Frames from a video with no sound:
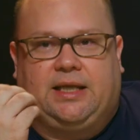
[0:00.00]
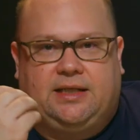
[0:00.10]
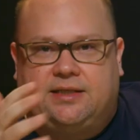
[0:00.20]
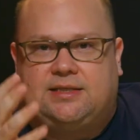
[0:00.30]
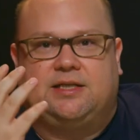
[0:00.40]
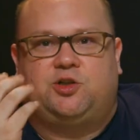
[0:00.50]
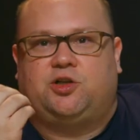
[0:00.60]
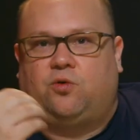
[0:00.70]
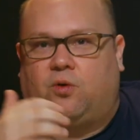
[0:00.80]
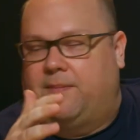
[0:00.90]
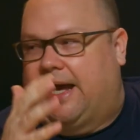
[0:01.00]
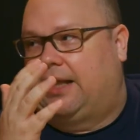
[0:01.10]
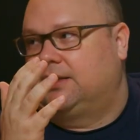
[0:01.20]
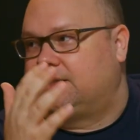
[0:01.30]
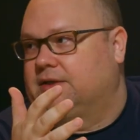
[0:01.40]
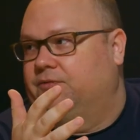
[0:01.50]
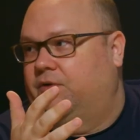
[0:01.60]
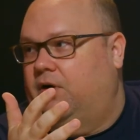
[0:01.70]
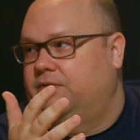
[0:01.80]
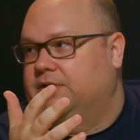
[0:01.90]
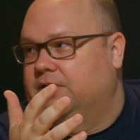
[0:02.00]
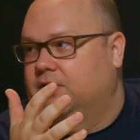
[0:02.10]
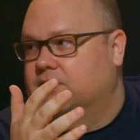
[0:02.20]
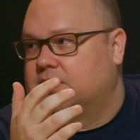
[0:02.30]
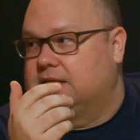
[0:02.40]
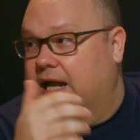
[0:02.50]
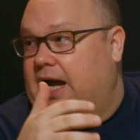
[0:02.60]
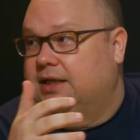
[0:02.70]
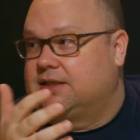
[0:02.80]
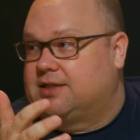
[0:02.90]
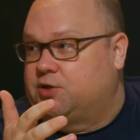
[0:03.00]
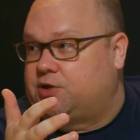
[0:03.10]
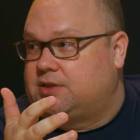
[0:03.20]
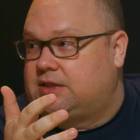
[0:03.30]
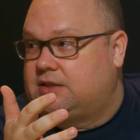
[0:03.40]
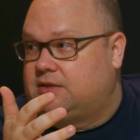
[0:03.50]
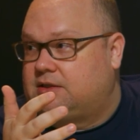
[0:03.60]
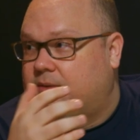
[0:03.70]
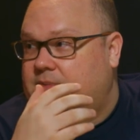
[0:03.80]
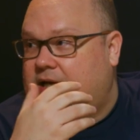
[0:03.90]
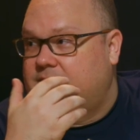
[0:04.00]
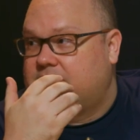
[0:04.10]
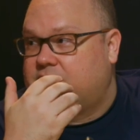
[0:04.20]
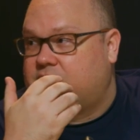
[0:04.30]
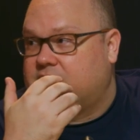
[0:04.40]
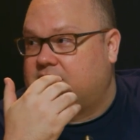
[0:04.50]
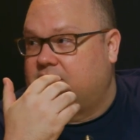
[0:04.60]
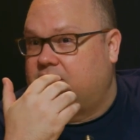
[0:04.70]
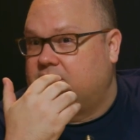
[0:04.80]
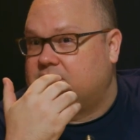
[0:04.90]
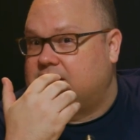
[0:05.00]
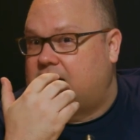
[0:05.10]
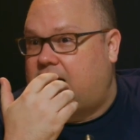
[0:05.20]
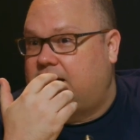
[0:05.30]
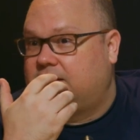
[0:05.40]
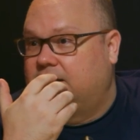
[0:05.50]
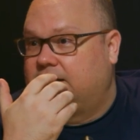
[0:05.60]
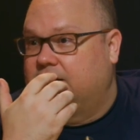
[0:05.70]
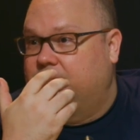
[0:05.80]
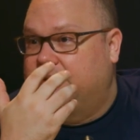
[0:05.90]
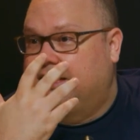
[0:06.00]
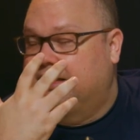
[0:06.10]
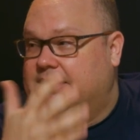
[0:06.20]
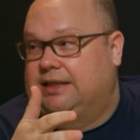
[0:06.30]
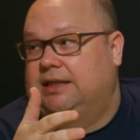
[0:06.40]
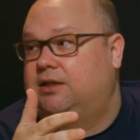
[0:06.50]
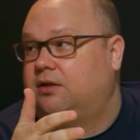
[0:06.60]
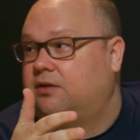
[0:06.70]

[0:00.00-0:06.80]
indecision or malice involved in those non-decisions. Sometimes it's just that there's not like an immediate need